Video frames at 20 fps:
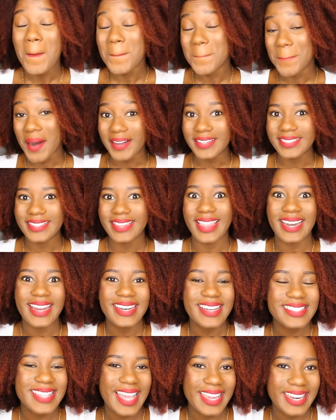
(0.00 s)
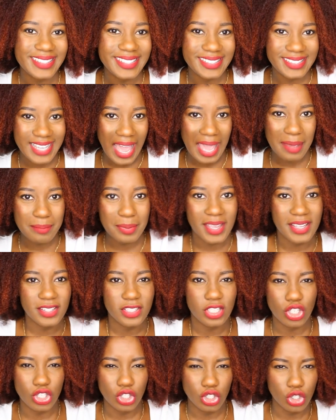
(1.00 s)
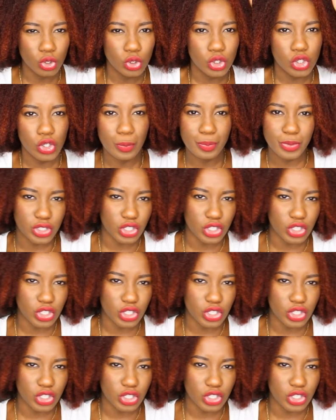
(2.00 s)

but then I decided to type into the YouTube